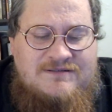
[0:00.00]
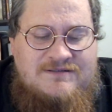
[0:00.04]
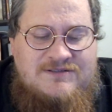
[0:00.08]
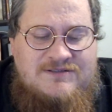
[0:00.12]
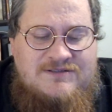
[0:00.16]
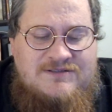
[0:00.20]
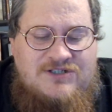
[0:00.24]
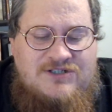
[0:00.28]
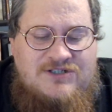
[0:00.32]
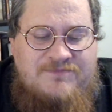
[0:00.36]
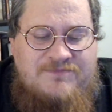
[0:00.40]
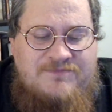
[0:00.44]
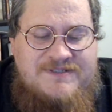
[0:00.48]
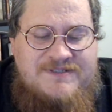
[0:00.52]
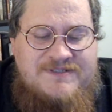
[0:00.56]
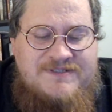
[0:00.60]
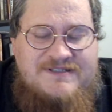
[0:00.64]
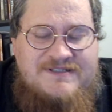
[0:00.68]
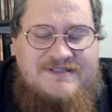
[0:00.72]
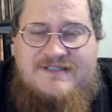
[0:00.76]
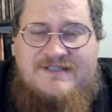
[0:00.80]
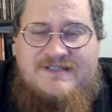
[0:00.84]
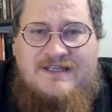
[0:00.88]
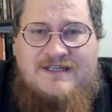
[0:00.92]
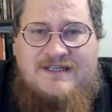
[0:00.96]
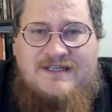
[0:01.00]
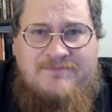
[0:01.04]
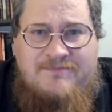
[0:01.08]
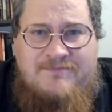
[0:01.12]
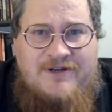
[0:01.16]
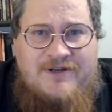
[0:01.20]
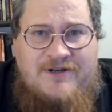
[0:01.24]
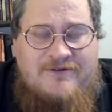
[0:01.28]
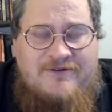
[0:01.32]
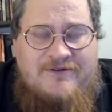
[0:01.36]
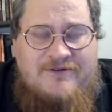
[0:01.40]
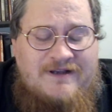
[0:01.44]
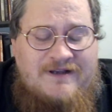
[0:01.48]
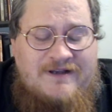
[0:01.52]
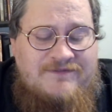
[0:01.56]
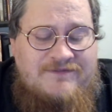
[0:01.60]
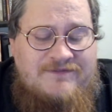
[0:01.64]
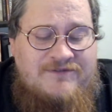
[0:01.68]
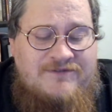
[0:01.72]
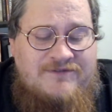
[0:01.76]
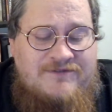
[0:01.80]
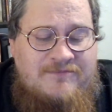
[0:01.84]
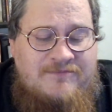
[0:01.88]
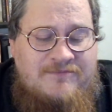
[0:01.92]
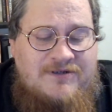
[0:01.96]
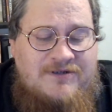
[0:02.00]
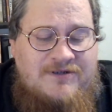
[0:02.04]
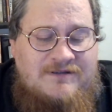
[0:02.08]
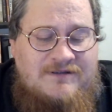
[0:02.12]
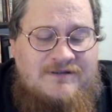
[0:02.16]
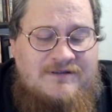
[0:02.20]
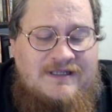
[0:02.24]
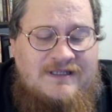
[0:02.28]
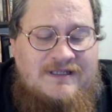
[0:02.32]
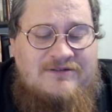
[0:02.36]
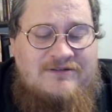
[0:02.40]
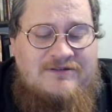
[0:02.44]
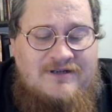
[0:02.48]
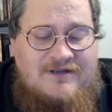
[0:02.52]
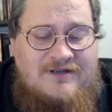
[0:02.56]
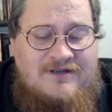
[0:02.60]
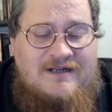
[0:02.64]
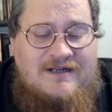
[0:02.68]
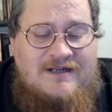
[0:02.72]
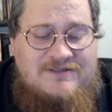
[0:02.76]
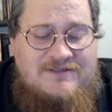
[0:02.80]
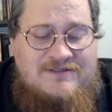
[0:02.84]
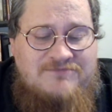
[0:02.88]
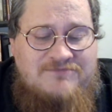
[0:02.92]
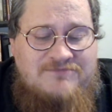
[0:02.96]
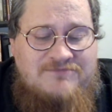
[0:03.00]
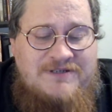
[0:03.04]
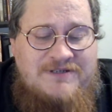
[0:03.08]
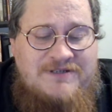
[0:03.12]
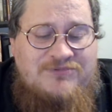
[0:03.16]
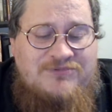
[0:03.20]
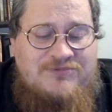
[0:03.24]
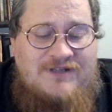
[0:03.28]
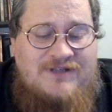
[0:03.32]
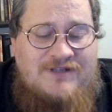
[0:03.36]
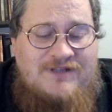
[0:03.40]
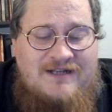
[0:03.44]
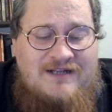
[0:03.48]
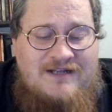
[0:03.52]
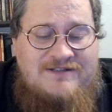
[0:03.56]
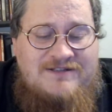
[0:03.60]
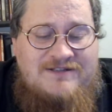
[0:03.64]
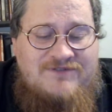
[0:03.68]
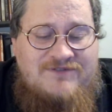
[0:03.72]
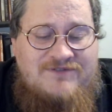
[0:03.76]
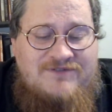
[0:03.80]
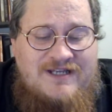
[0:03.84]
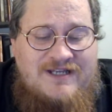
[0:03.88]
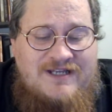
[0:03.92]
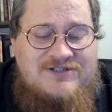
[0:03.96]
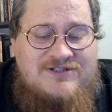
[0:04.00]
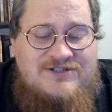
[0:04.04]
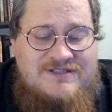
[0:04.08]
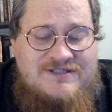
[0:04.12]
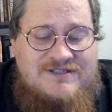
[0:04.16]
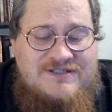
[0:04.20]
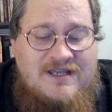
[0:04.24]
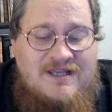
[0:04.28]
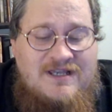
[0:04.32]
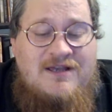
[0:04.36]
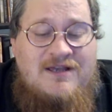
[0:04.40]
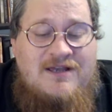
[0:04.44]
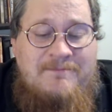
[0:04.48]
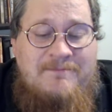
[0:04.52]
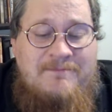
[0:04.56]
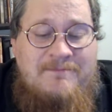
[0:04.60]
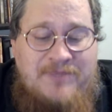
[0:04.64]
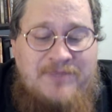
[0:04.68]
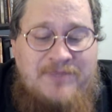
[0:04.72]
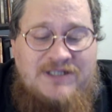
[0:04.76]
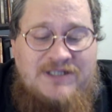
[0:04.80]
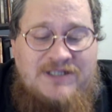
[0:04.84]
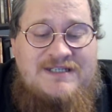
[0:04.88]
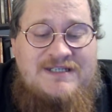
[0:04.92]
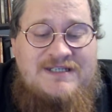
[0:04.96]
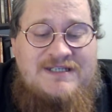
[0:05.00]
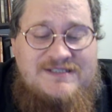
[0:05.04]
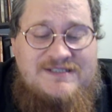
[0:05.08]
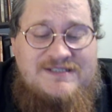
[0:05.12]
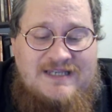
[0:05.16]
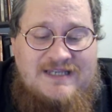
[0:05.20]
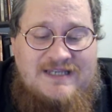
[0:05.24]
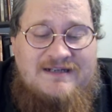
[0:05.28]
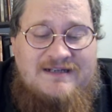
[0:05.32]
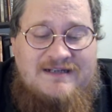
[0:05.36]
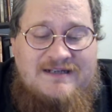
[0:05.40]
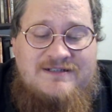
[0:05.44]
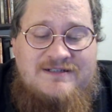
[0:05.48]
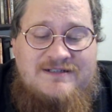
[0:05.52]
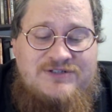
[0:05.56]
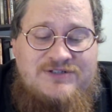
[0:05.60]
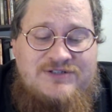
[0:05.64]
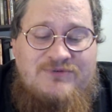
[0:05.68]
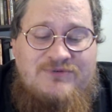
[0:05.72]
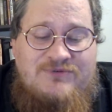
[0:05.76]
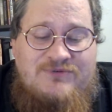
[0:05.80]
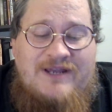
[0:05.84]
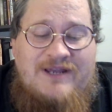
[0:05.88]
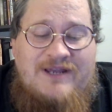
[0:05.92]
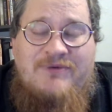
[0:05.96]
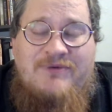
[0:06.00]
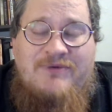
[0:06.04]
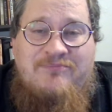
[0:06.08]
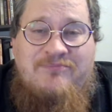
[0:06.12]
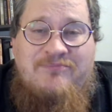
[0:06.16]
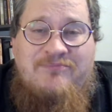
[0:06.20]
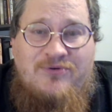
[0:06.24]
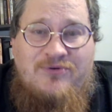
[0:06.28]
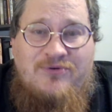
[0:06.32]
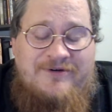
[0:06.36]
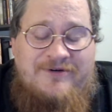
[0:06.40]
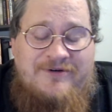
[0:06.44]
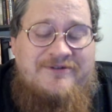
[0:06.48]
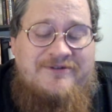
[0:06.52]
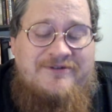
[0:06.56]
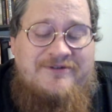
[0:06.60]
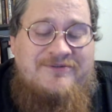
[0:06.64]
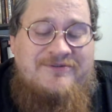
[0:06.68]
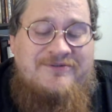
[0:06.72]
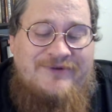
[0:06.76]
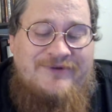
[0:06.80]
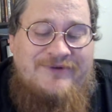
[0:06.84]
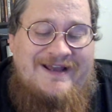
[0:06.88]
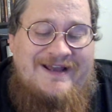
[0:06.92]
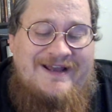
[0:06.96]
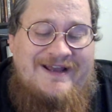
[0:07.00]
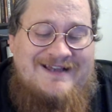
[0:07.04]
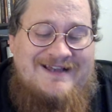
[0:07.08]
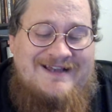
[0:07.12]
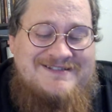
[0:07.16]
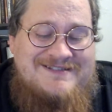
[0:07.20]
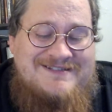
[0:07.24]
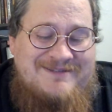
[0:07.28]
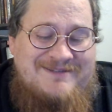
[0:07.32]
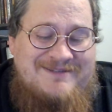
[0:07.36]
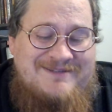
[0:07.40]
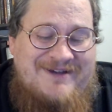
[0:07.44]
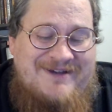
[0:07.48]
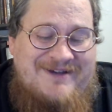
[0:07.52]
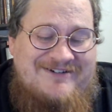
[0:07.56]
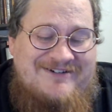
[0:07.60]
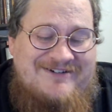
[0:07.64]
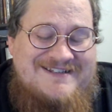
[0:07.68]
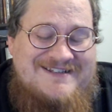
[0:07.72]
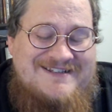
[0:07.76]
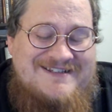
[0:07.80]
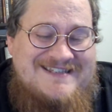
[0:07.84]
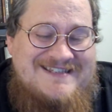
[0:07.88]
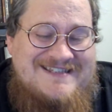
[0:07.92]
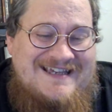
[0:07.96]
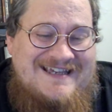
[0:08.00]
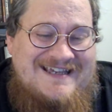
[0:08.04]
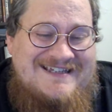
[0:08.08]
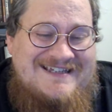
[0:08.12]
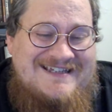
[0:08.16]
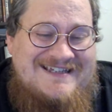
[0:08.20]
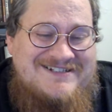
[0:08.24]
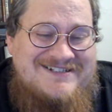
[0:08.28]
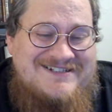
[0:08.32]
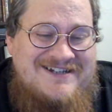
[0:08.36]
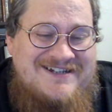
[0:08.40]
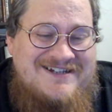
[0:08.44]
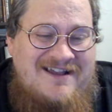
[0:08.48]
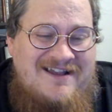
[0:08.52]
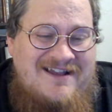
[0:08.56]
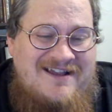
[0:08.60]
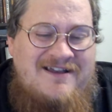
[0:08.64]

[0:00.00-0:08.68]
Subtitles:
She opens the second paragraph of her book. Later on, I told people a lot of different ages. Billy stated to a reporter when asked about his age.